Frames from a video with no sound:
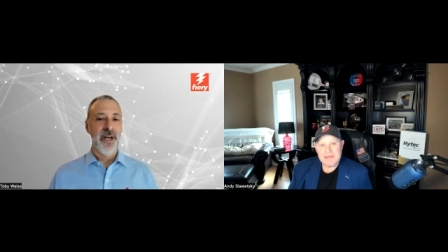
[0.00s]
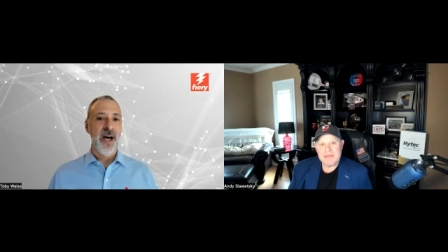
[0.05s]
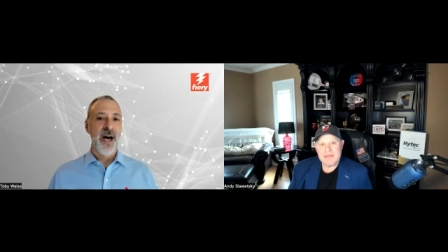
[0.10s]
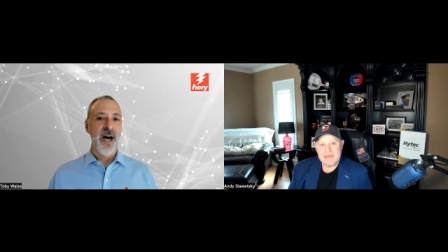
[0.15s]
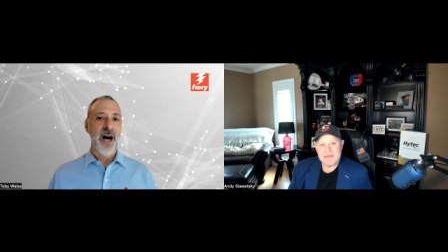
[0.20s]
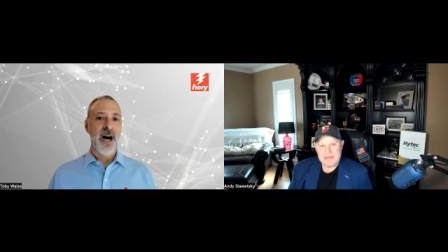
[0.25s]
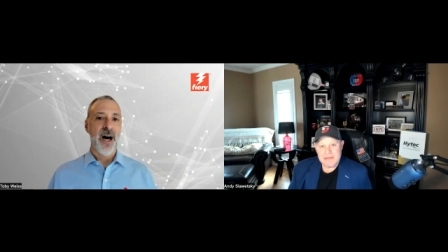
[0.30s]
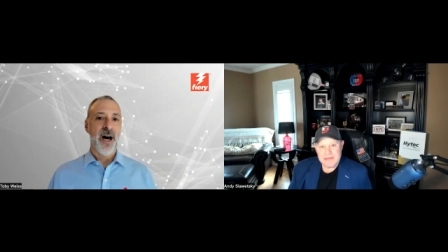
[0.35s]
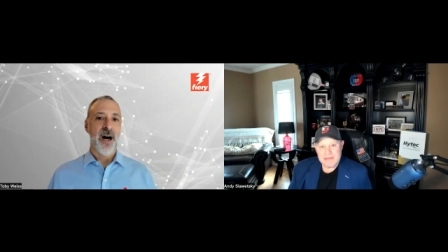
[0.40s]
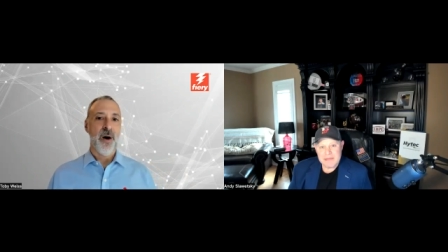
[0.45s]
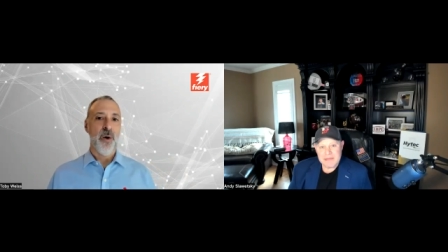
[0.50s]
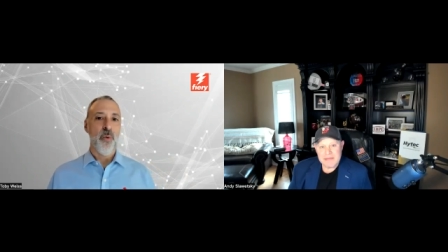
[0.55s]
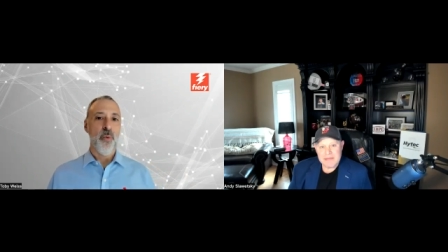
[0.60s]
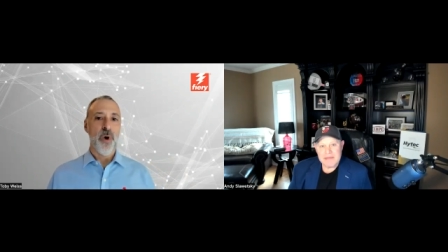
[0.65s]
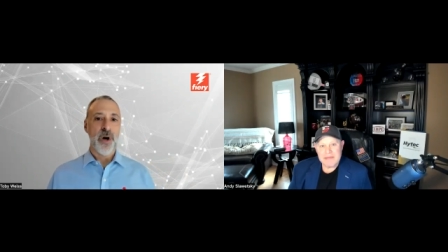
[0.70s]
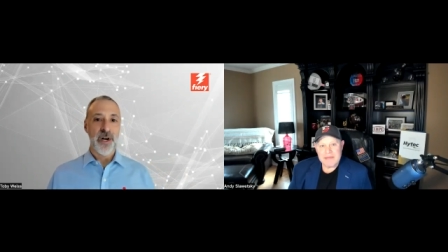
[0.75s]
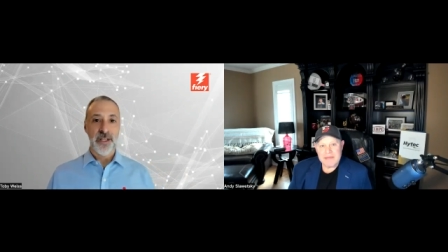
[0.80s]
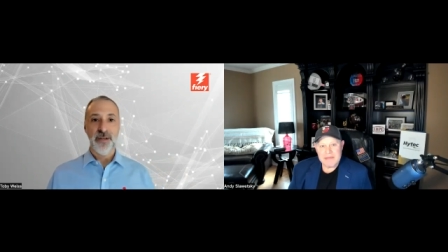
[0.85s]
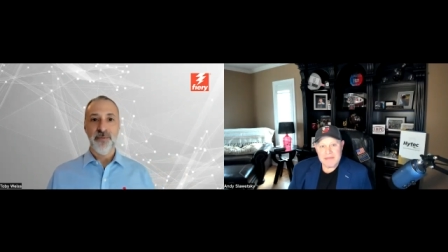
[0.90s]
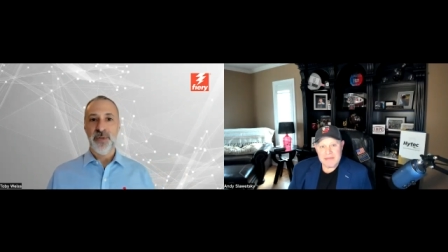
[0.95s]

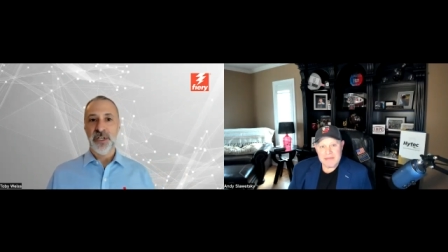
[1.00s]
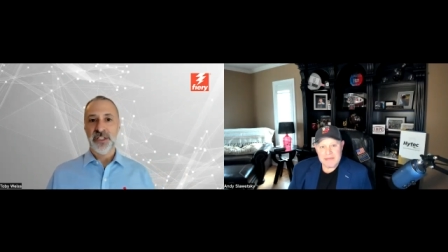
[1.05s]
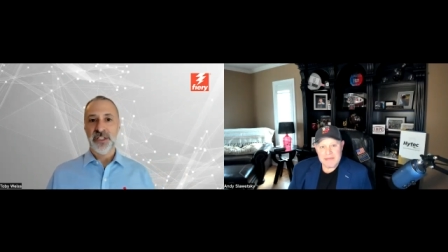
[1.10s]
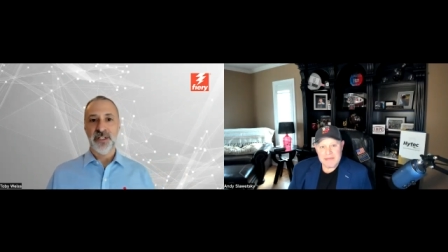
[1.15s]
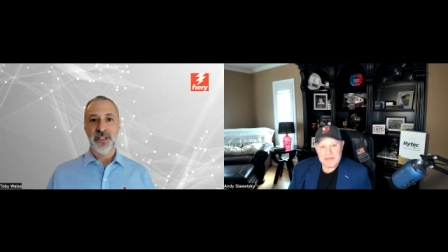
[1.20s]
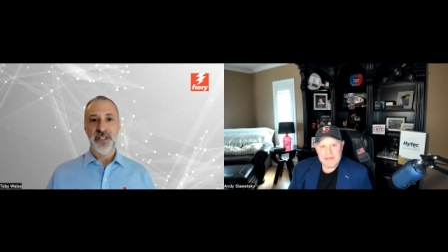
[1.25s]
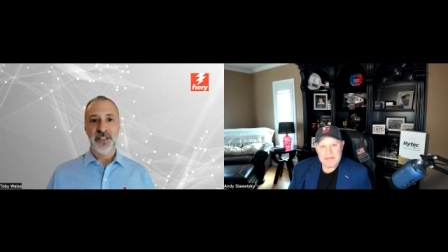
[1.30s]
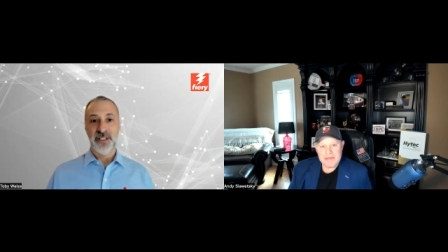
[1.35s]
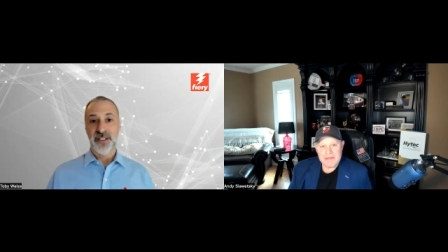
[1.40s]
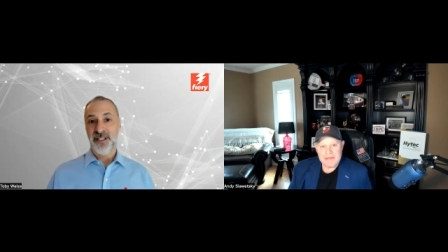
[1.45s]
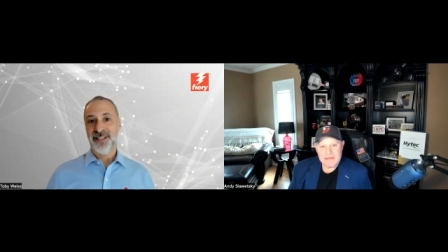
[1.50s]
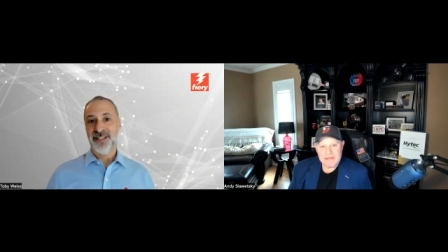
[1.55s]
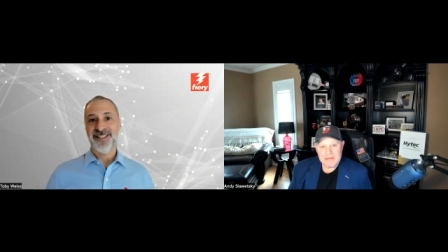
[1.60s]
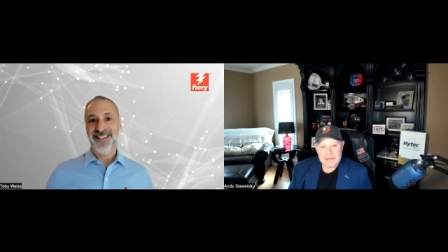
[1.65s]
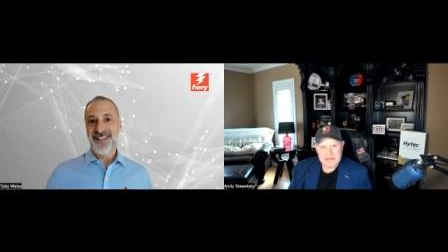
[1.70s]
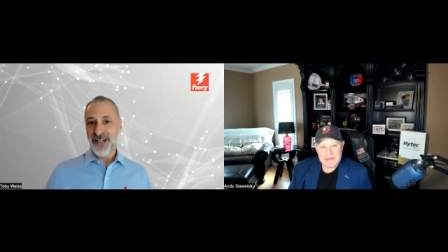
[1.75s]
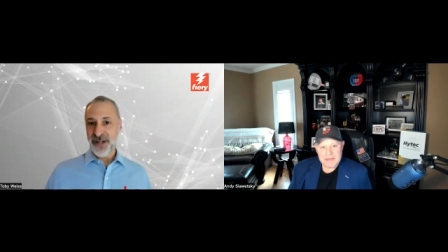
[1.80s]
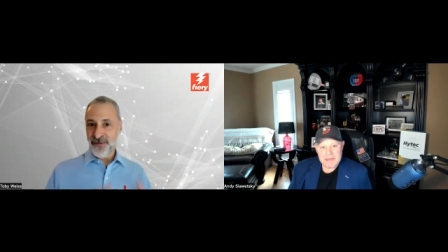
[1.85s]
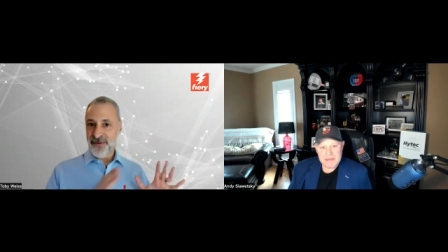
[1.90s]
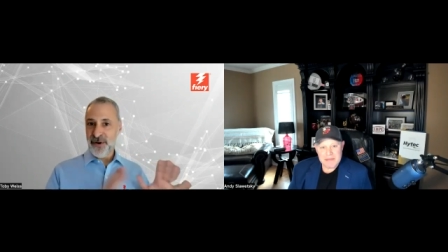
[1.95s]
One of the businesses,
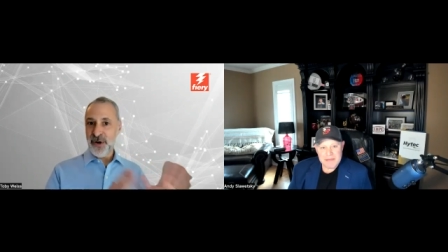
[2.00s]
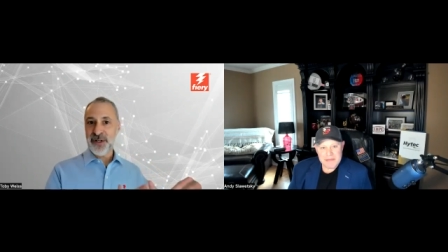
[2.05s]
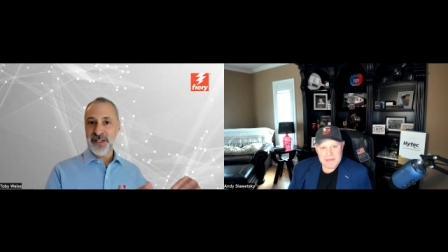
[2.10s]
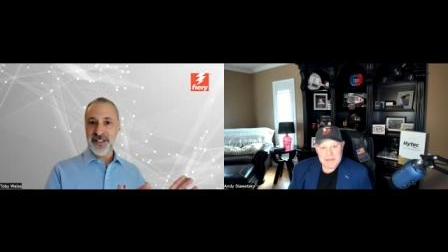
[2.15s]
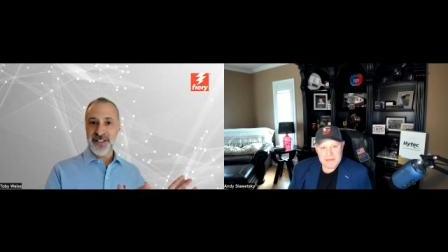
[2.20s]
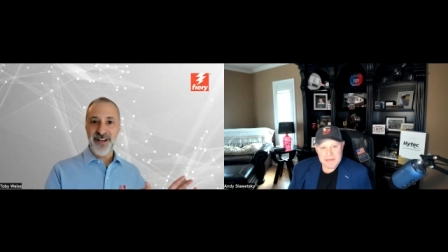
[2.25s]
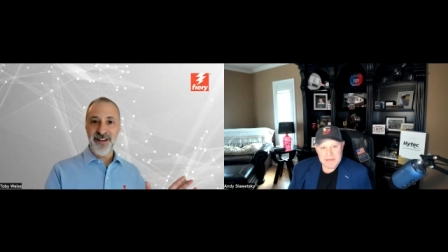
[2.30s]
focused